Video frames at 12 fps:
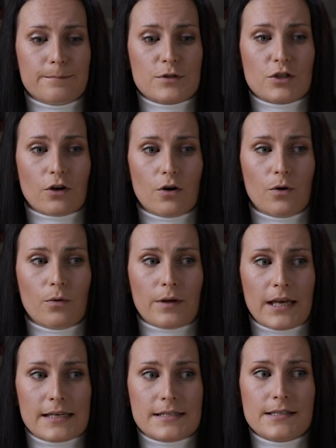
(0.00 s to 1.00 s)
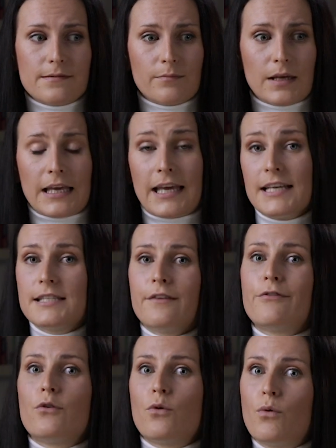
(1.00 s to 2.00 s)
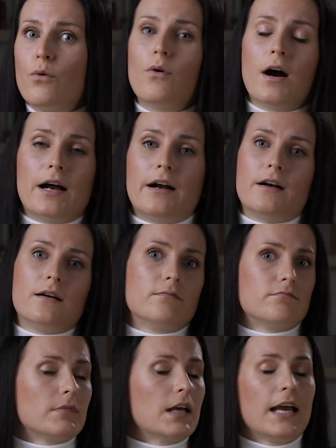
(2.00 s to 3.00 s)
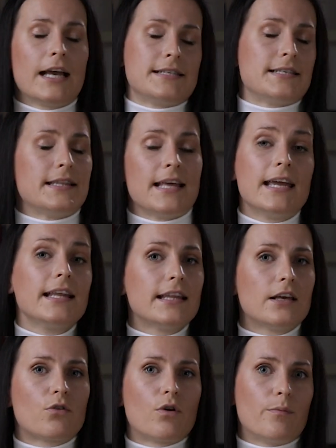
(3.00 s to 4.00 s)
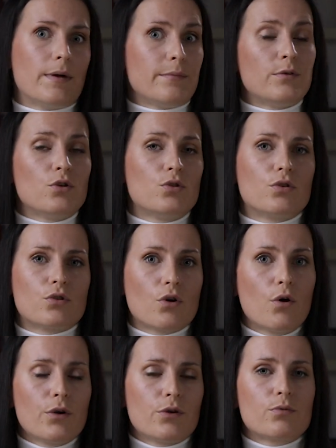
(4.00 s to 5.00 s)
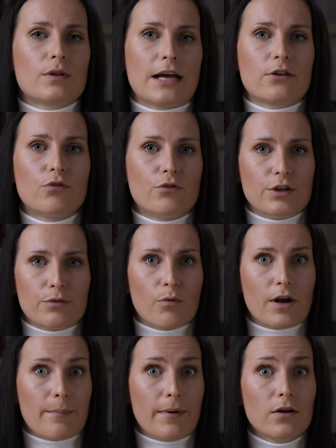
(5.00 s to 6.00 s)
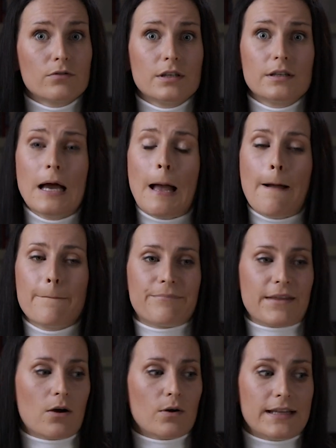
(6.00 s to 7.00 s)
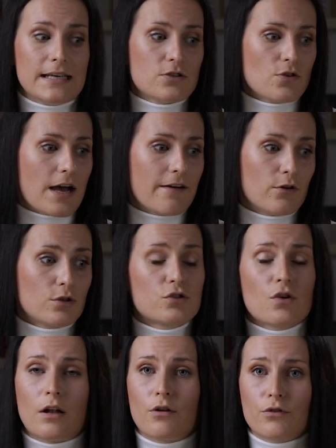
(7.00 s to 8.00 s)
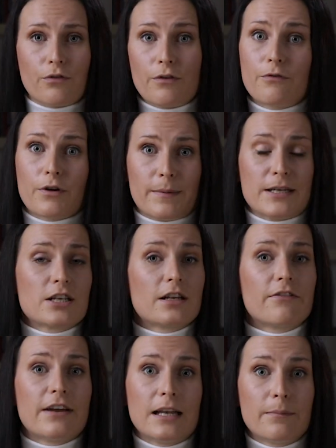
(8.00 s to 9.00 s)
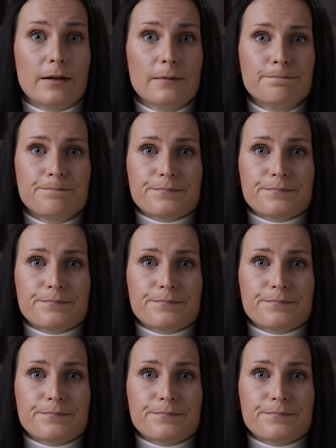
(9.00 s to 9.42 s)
So yes, in case if you are hesitating, or maybe you don't know, you would like to read more about it, nowadays you have also a lot of information available.